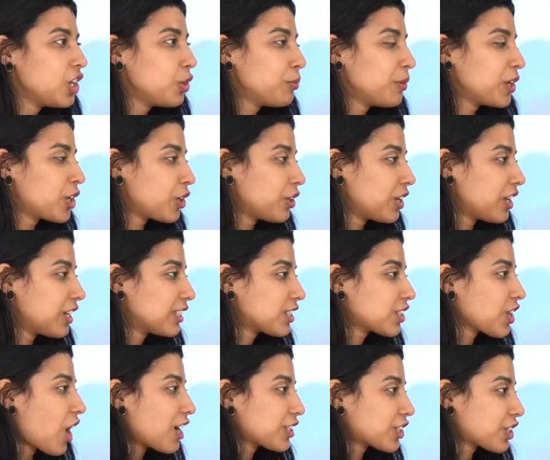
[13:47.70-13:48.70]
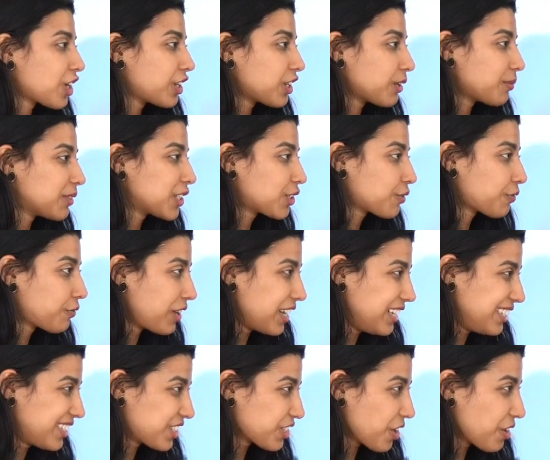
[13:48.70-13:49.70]
ubiquitous autonomous
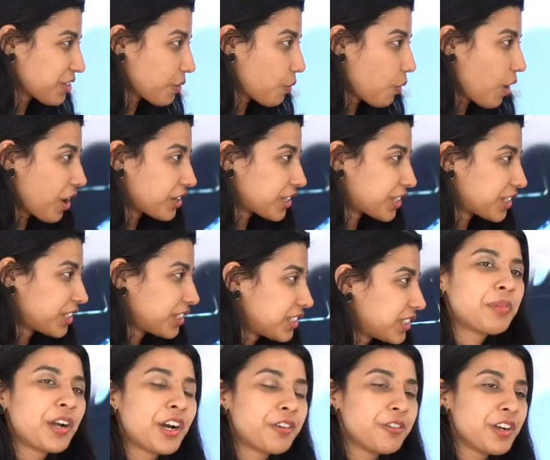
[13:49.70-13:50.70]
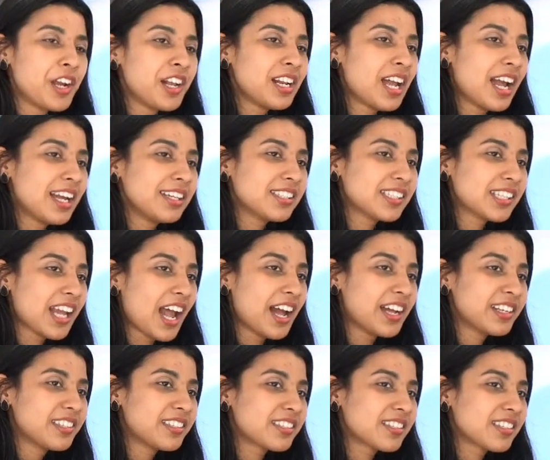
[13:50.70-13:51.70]
fleets on the water. But I realized
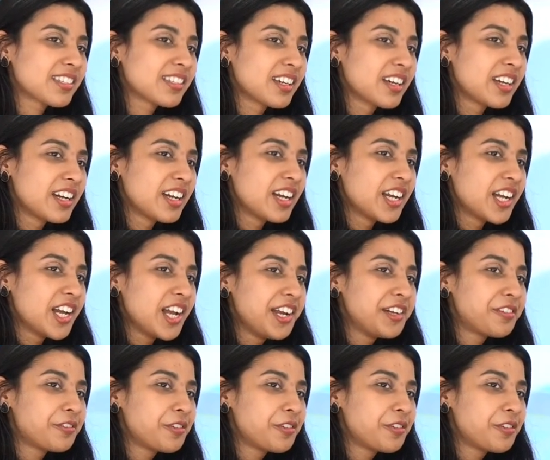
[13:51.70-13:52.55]
that it